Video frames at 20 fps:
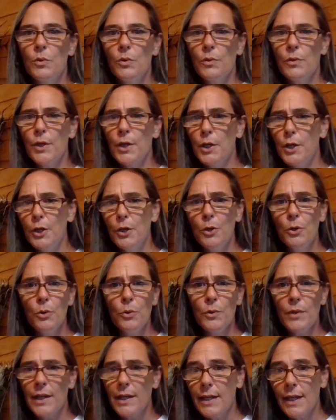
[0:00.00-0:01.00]
the
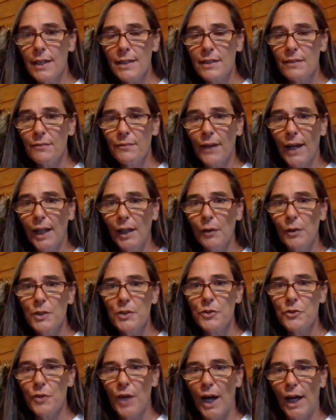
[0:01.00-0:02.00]
you that doesn't follow
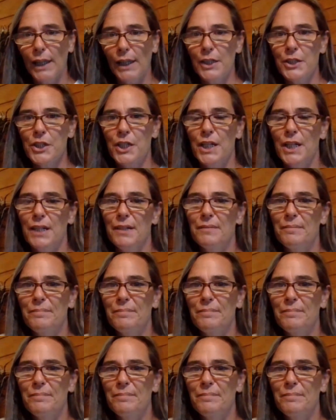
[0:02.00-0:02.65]
astrology